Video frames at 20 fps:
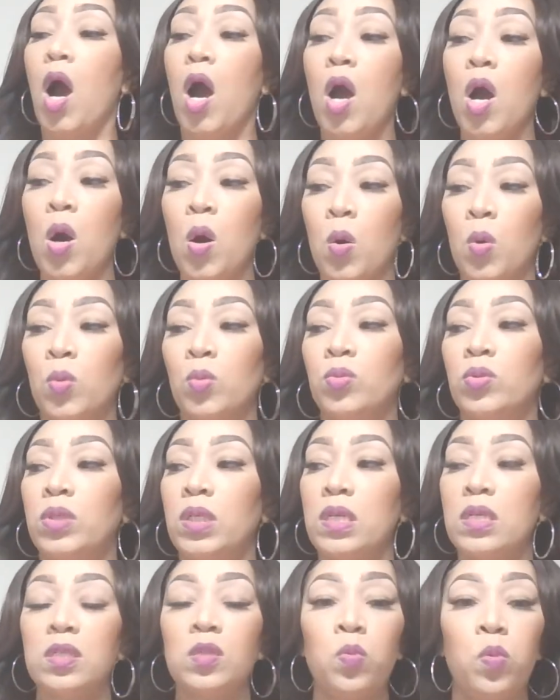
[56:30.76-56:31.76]
Oh,
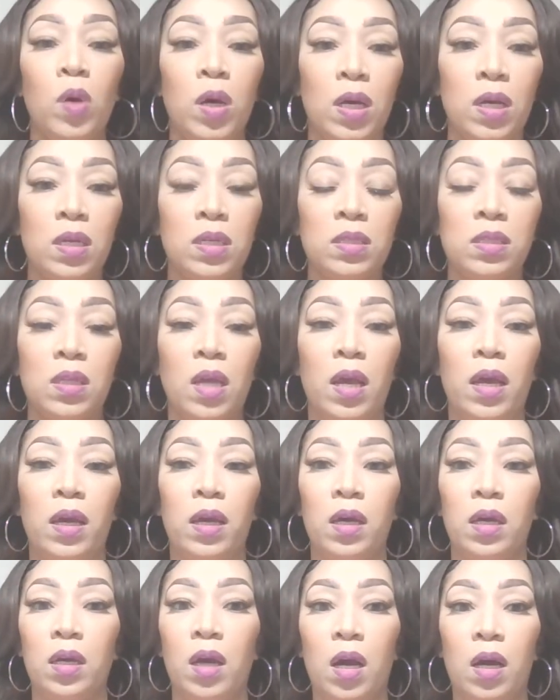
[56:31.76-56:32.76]
this was
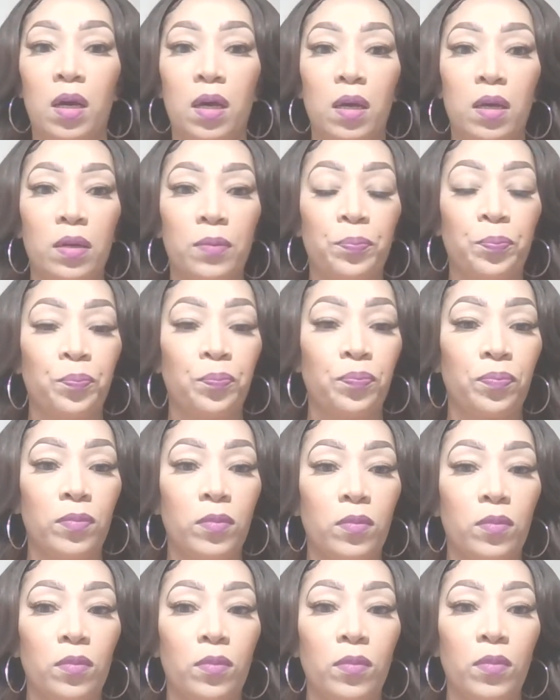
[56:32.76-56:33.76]
a
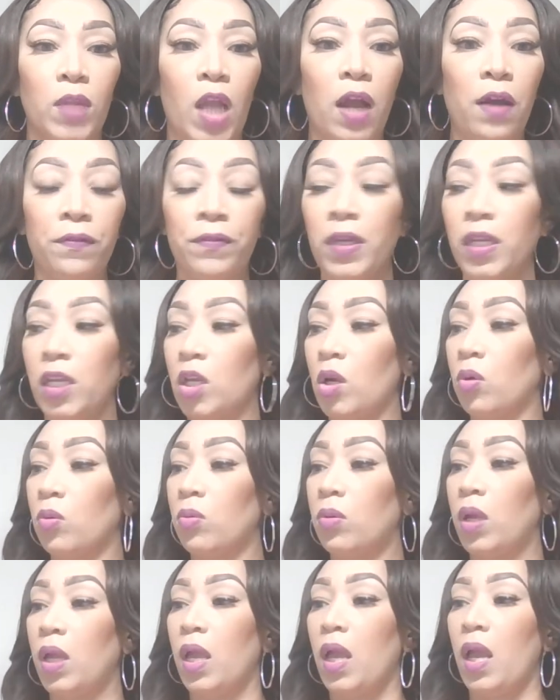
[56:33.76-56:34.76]
video,
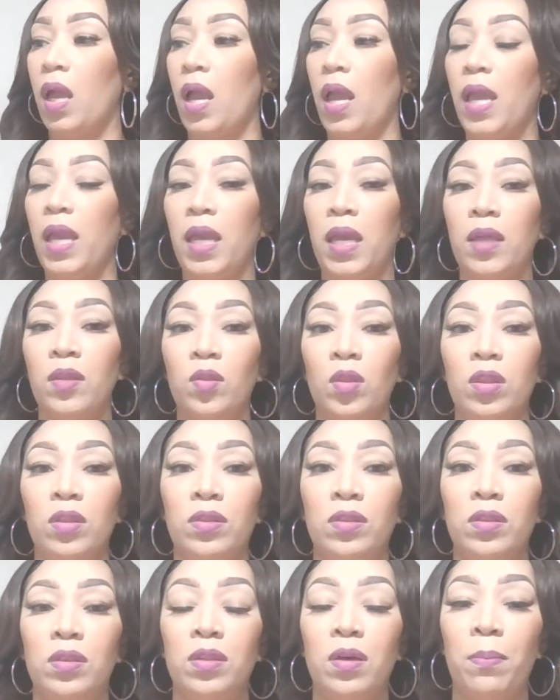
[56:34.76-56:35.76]
and
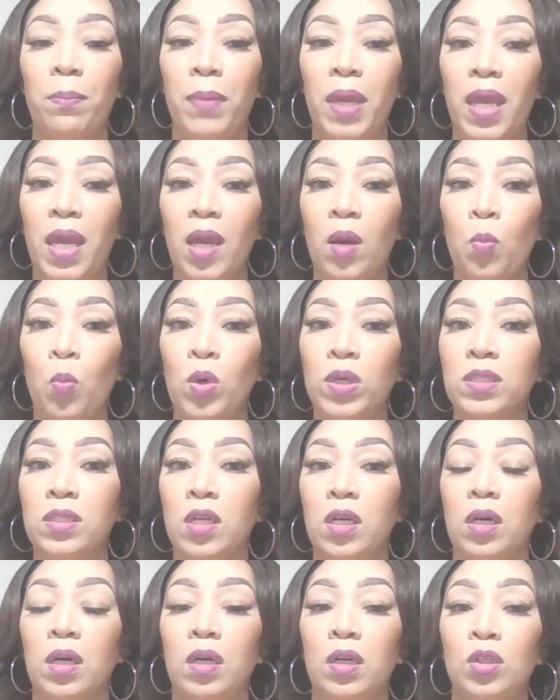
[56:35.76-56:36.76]
the man was
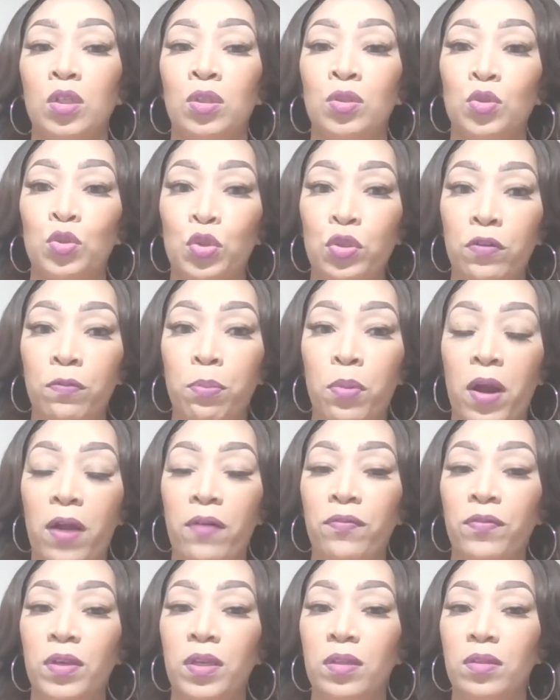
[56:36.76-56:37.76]
a true
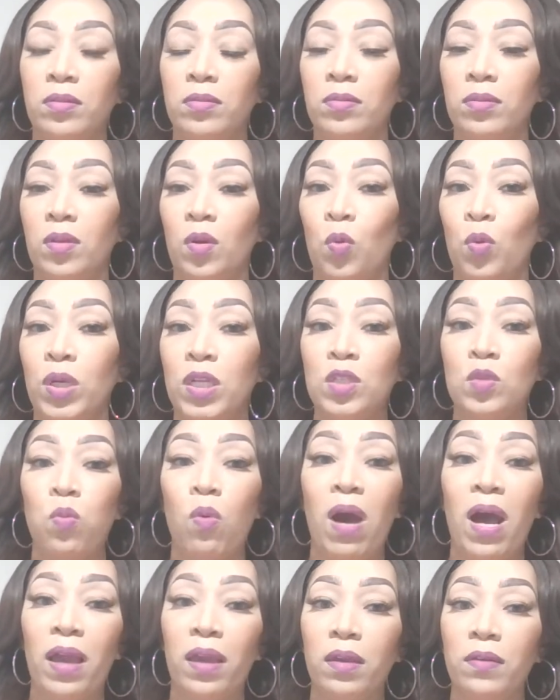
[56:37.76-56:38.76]
prophet with his
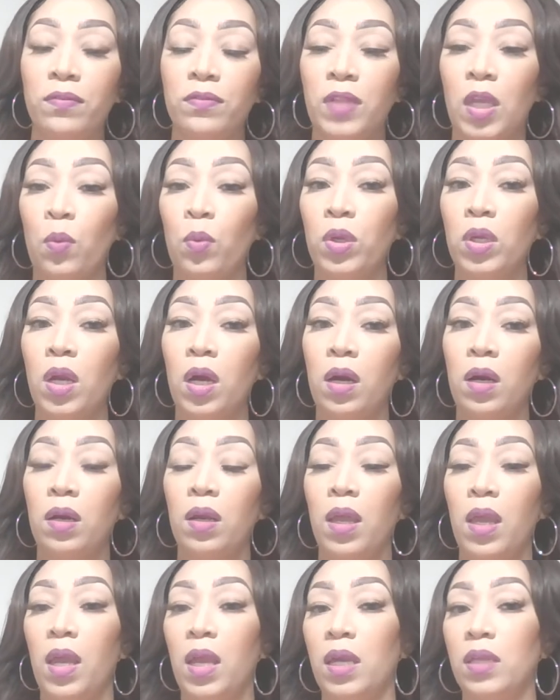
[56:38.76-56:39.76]
wife. They were
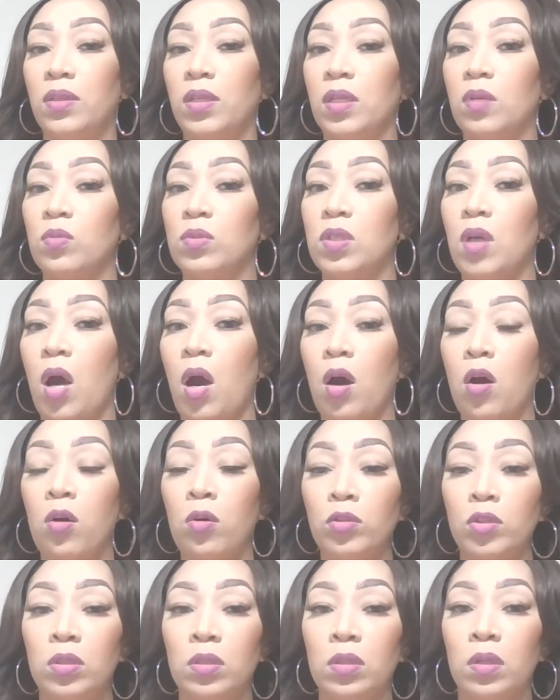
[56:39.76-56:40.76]
young. Then it was an
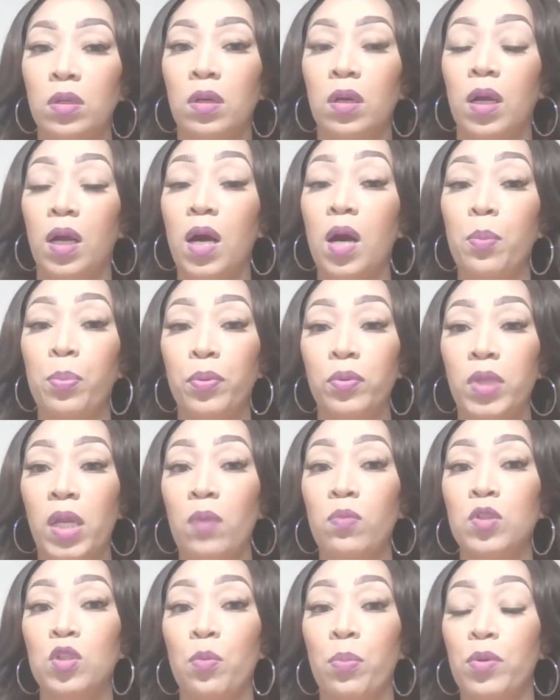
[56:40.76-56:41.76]
older couple.
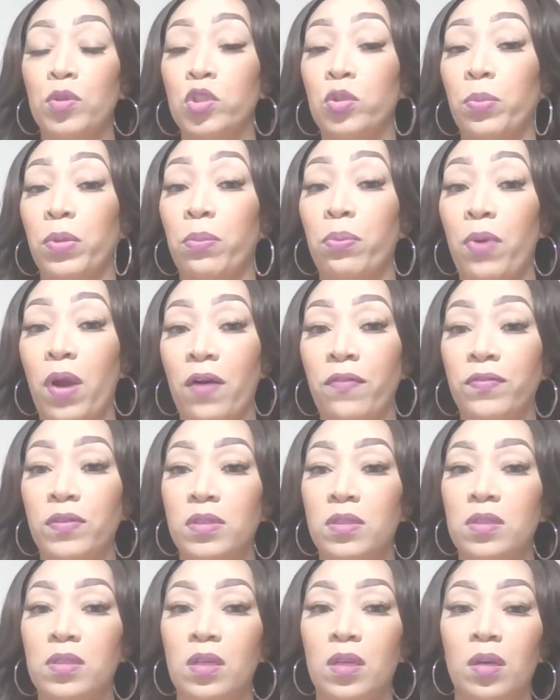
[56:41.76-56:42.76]
They were supposed to be
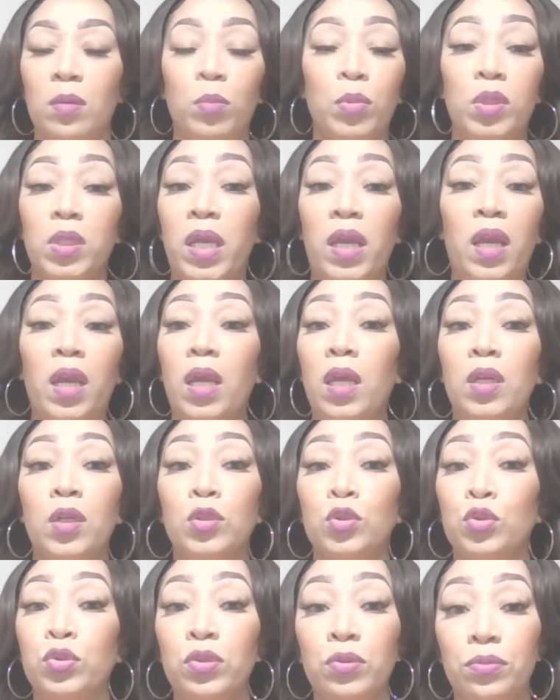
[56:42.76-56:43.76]
prophets, but they ain't
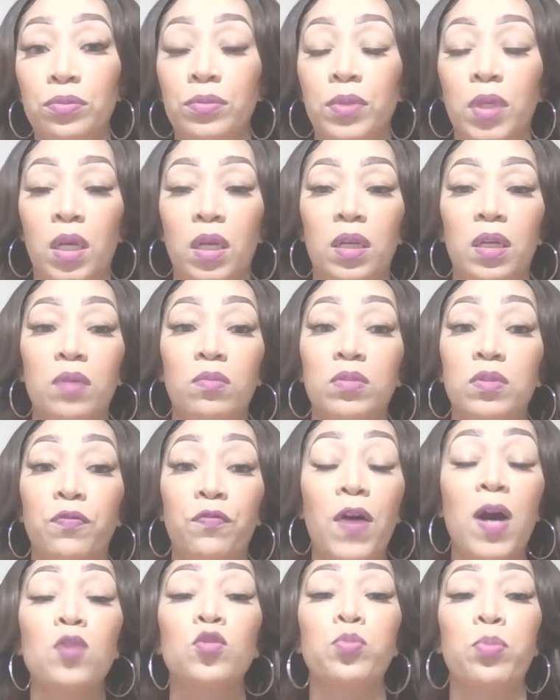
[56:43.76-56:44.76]
the truth. It was a
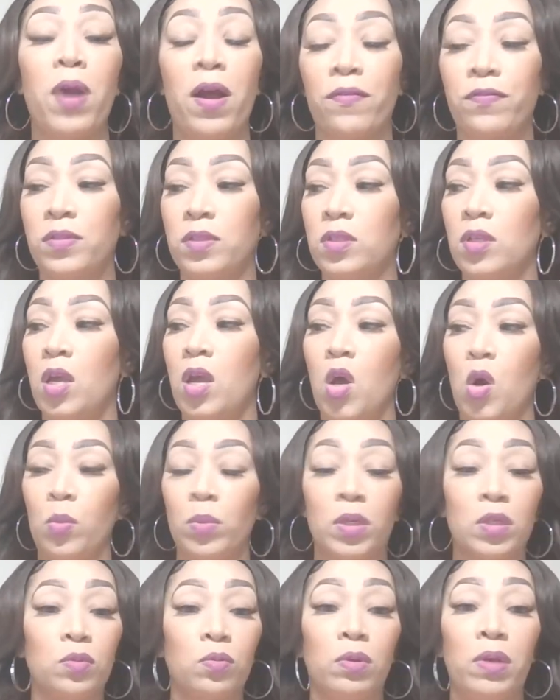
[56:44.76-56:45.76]
false prophet,
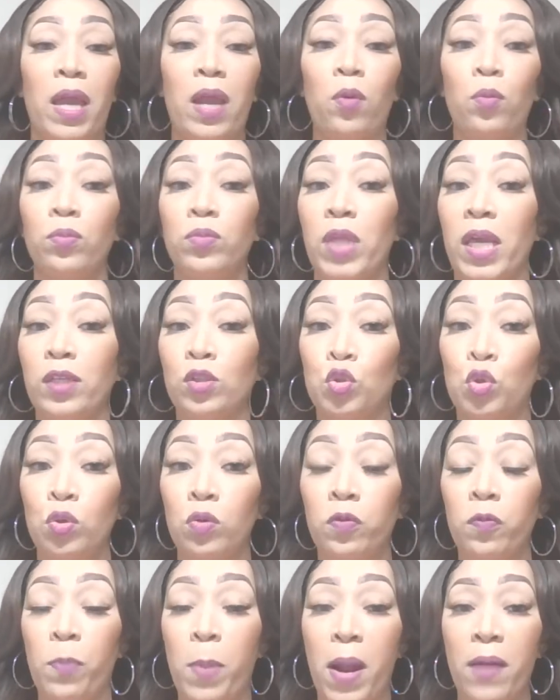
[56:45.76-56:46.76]
because when that
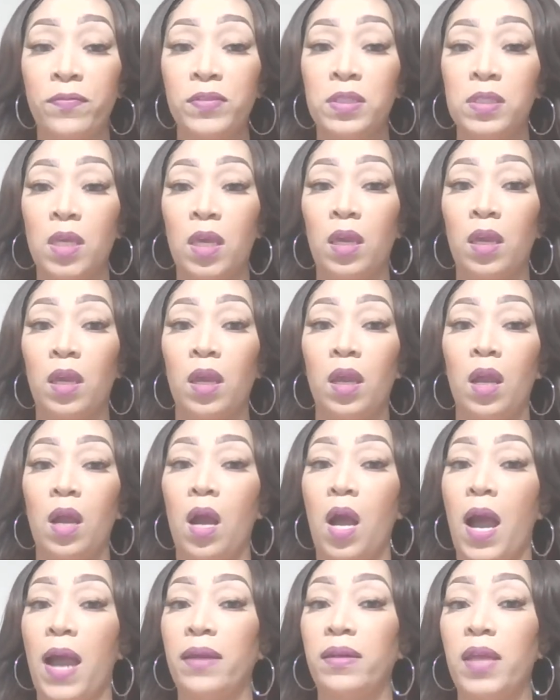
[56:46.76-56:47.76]
true prophet said,
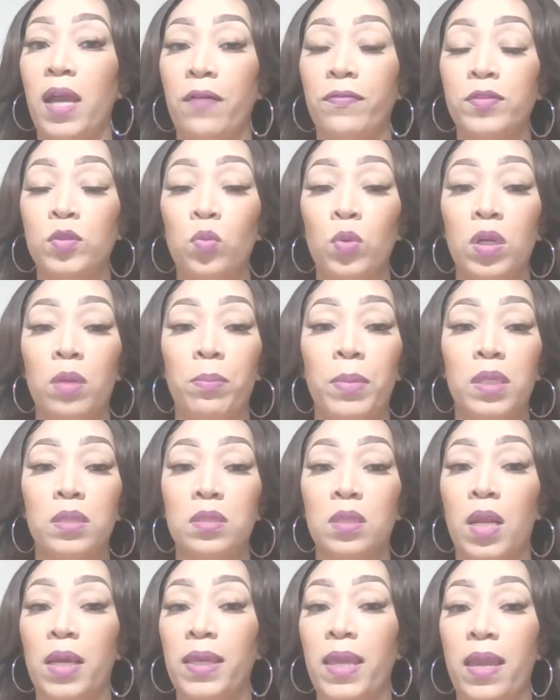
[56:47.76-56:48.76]
I died for 20
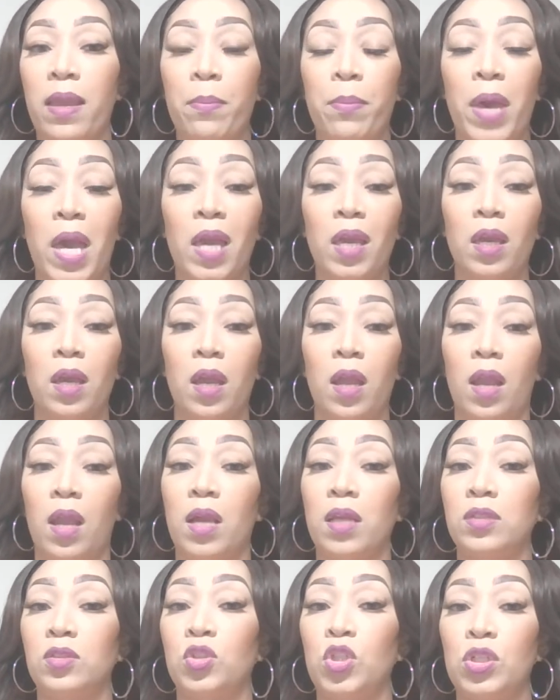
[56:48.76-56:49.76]
minutes and I came back,
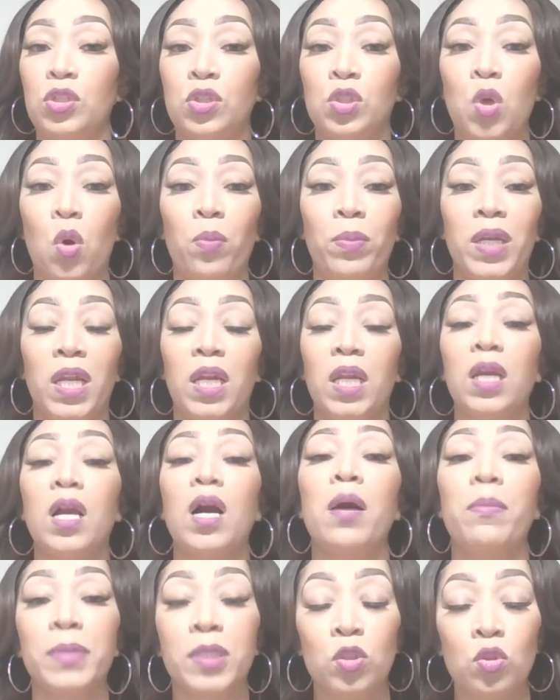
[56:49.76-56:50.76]
and Jesus told me that he
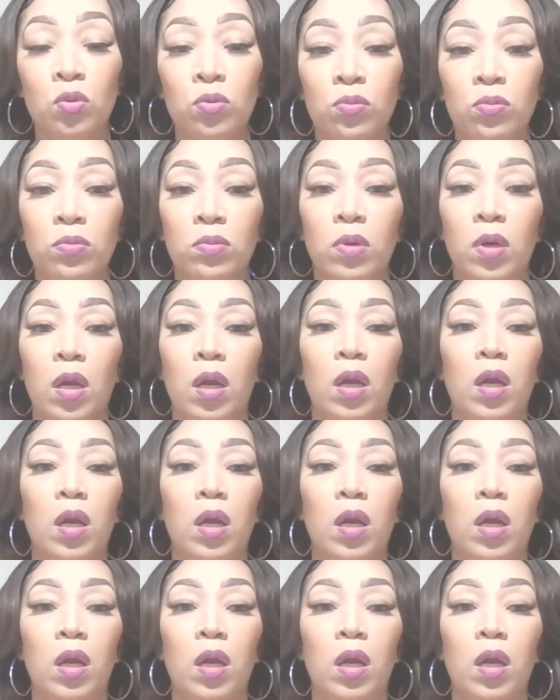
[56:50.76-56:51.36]
coming soon.